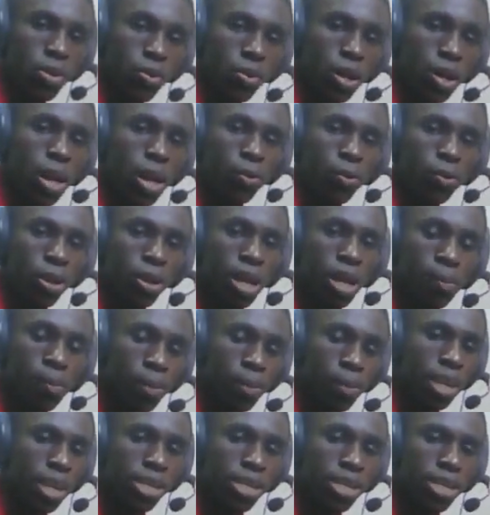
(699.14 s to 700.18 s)
what I'm doing, I'm
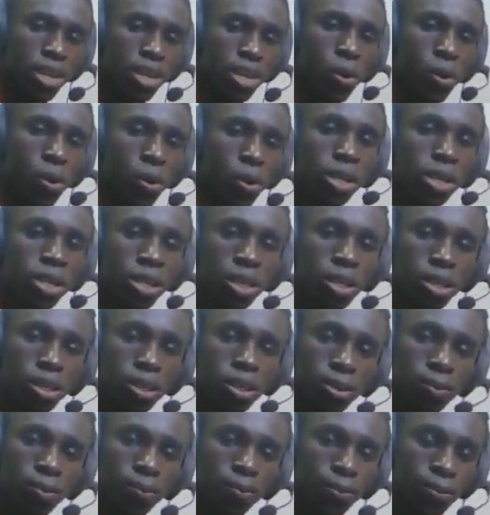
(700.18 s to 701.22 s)
playing the C chord
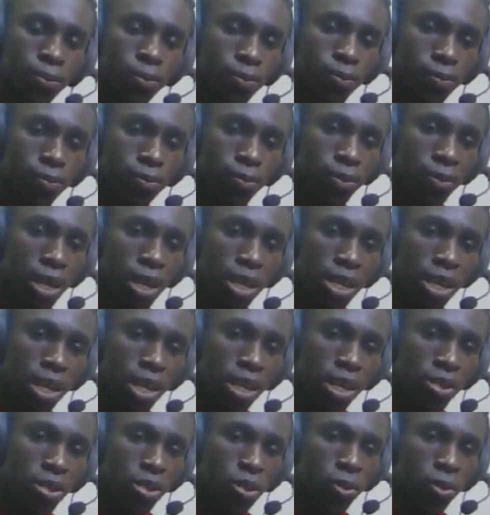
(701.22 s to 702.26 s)

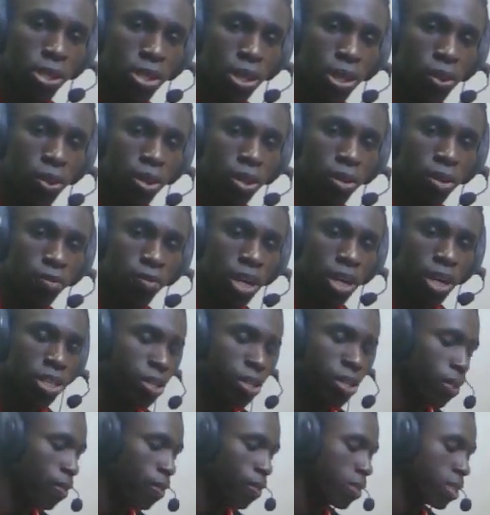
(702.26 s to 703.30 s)
second
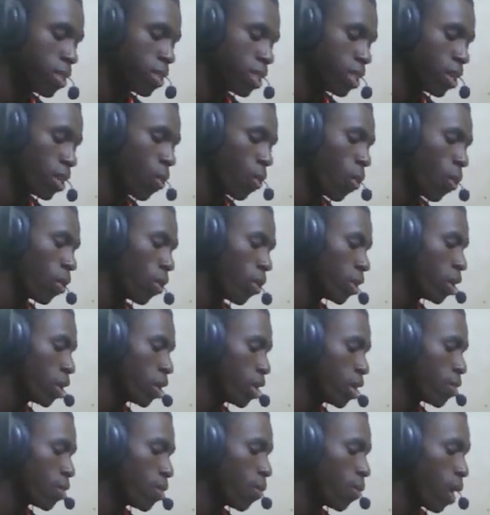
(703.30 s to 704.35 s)
inversion of the C chord
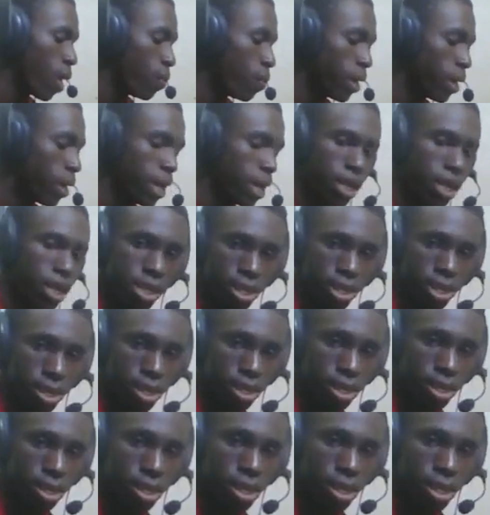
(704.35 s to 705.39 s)
while playing
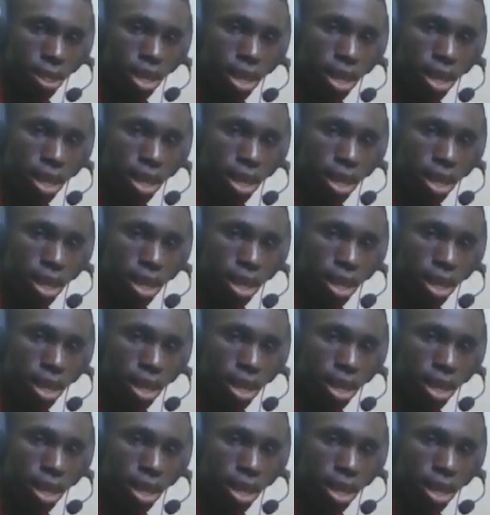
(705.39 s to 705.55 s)
this.